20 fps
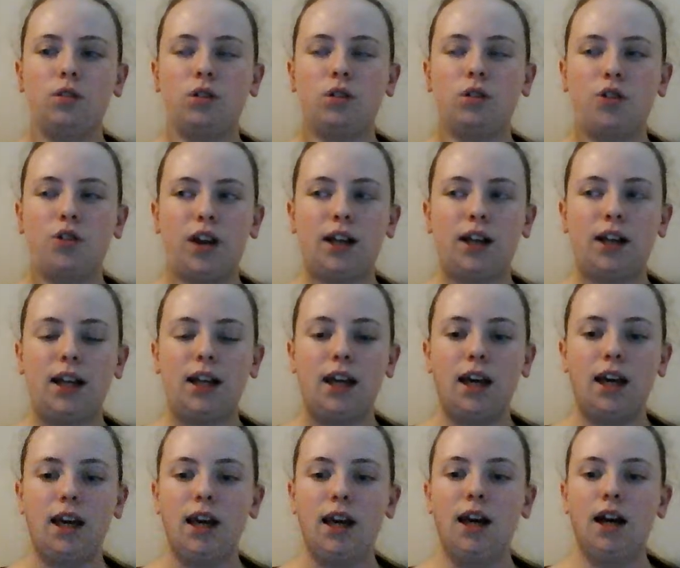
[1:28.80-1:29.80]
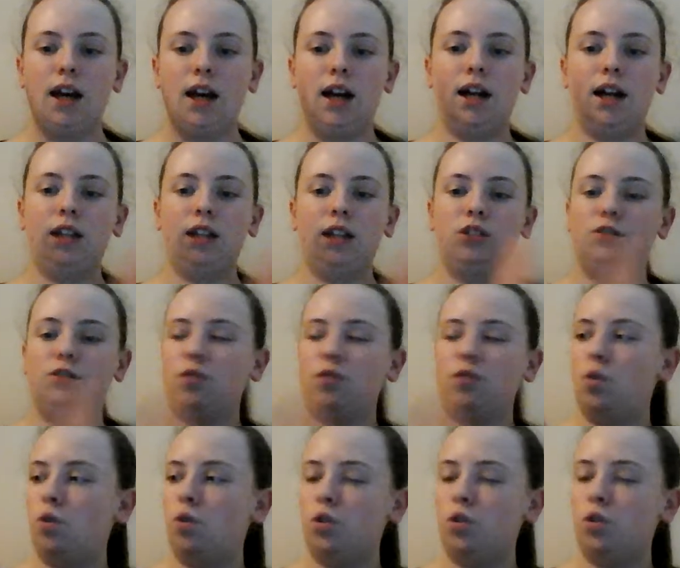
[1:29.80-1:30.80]
correctly, and of
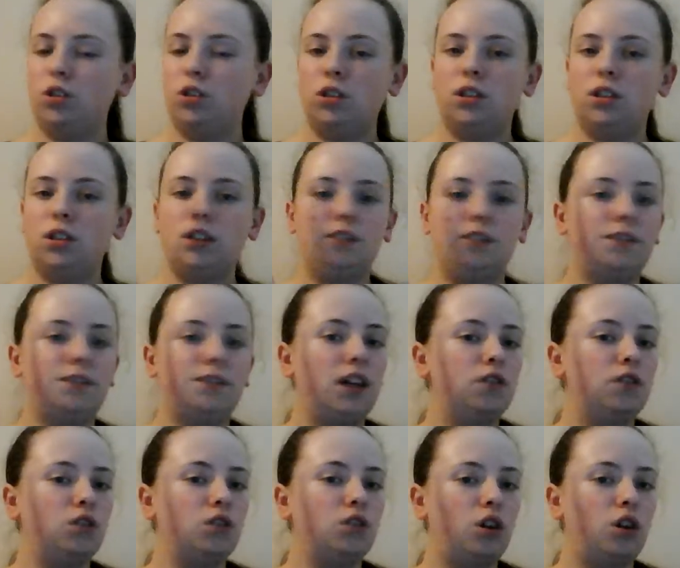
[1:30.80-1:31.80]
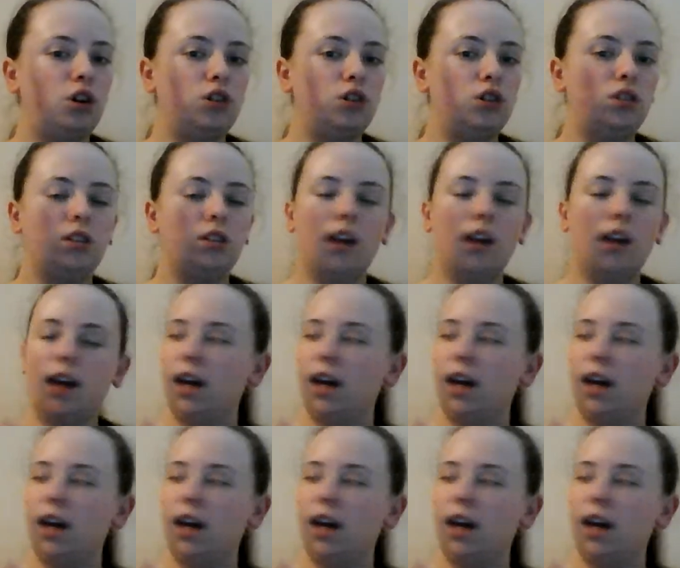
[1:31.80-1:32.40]
course 5 stars.